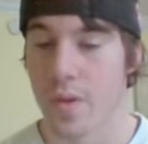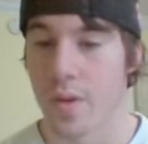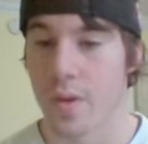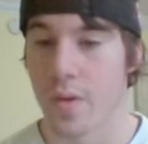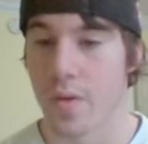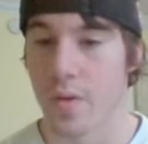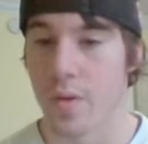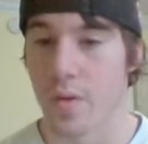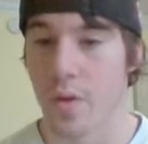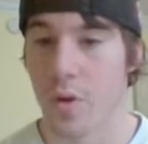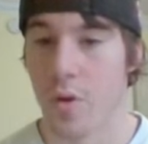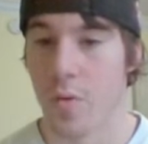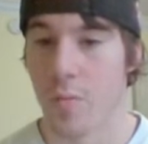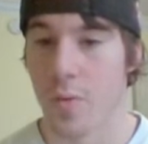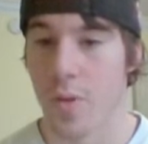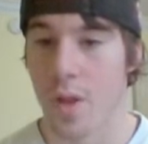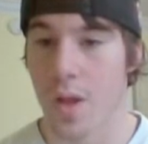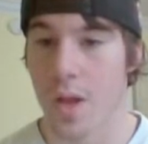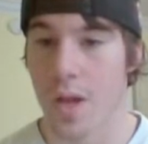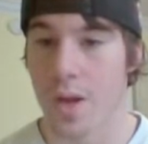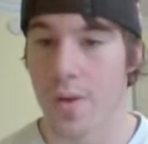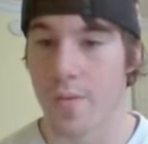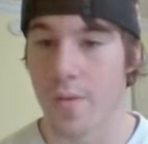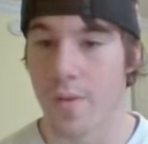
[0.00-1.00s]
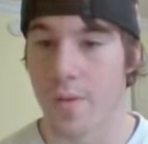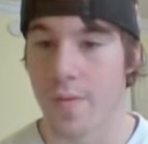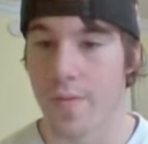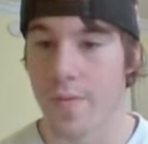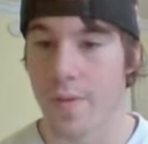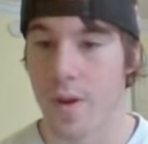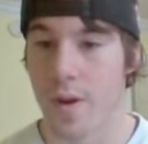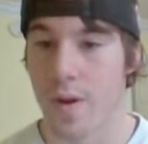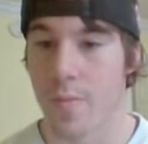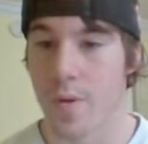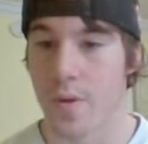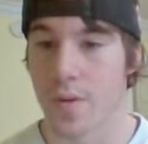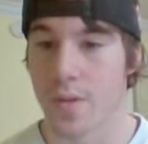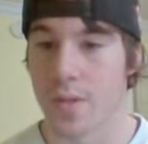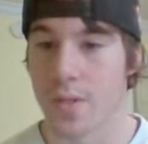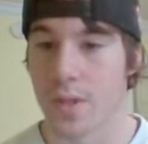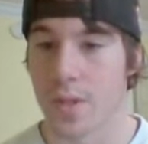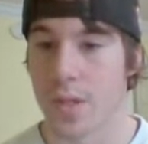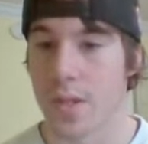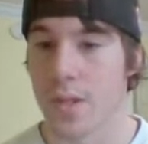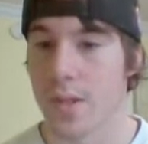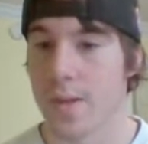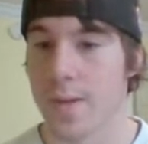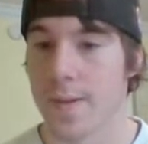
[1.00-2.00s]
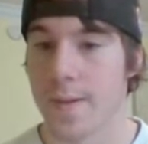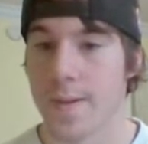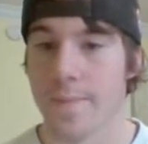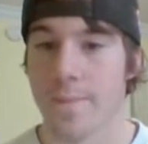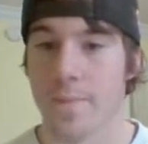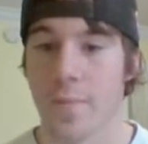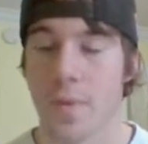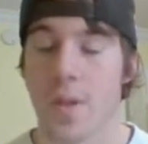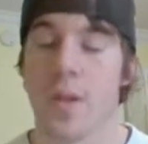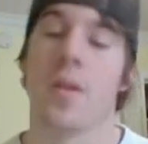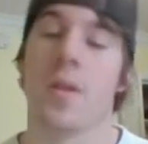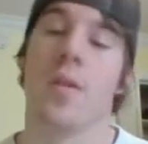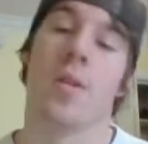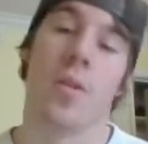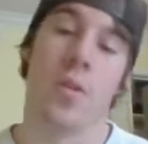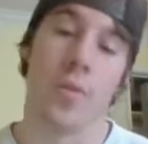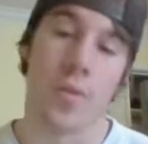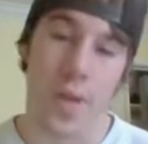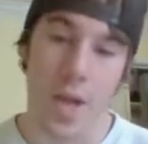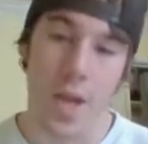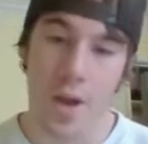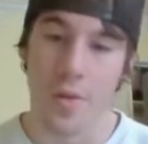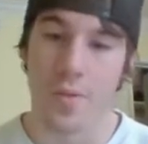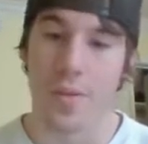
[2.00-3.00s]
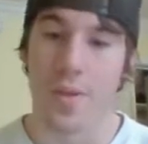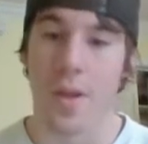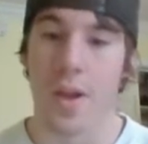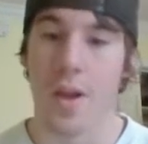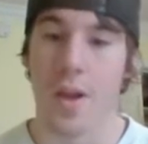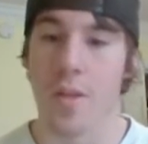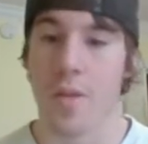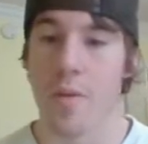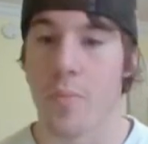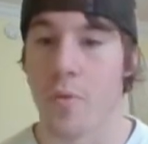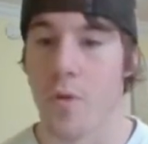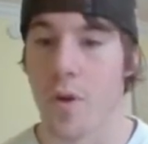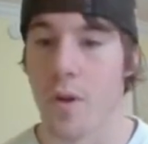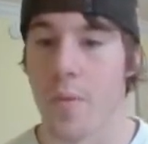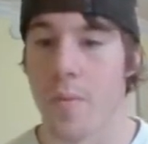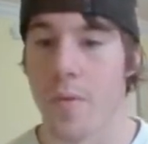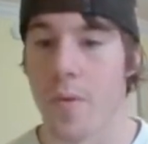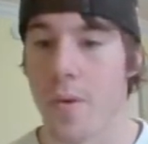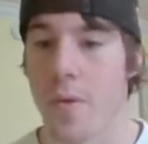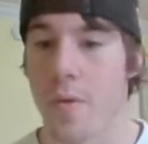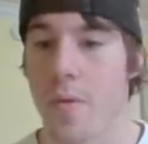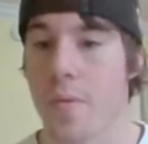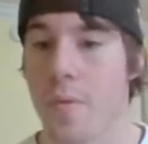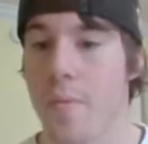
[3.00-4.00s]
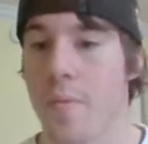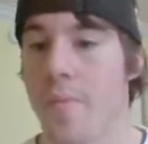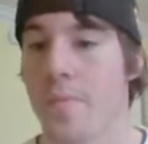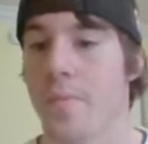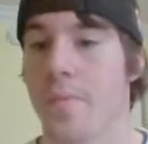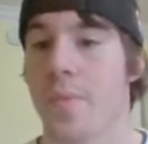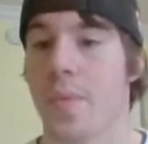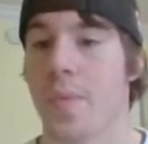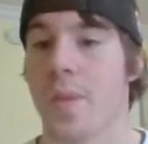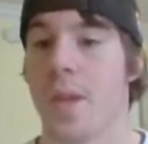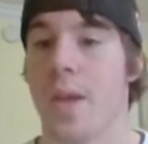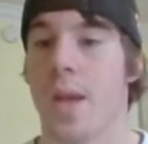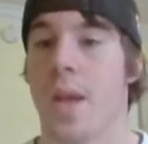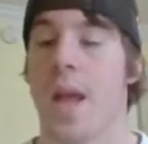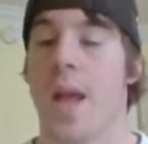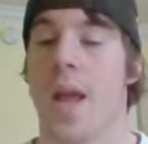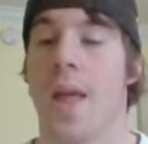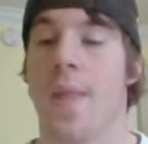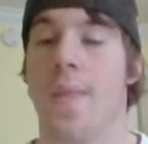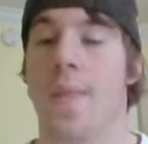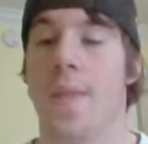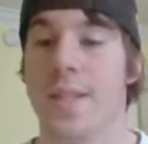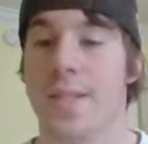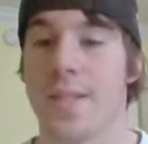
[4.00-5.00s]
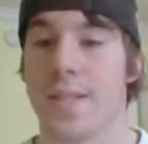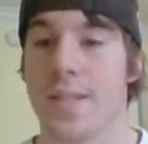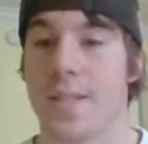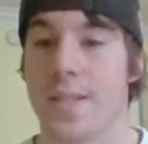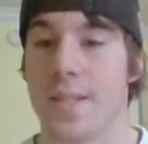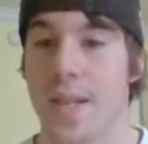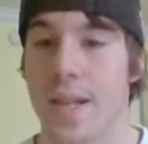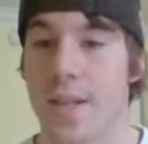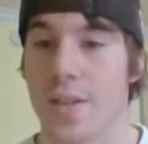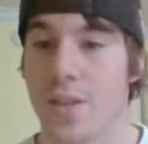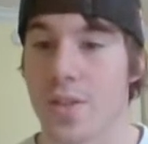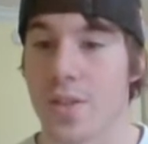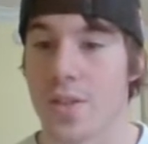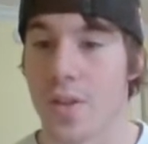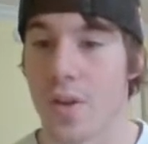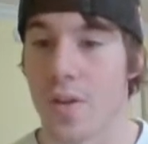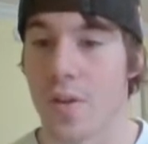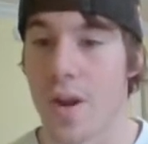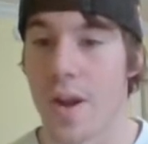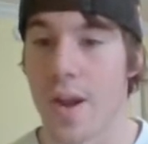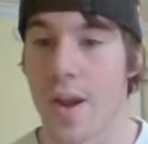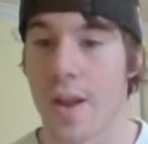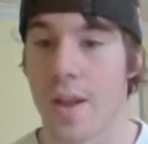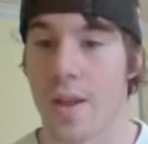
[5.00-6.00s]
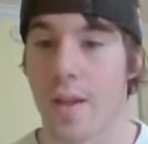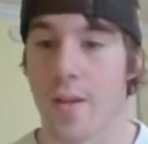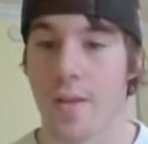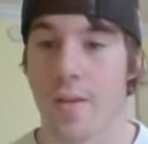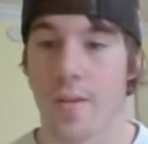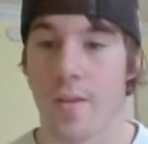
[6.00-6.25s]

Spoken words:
He'll go block with the Pheromosa. Go down with the other Poipu. And this is dangerous already.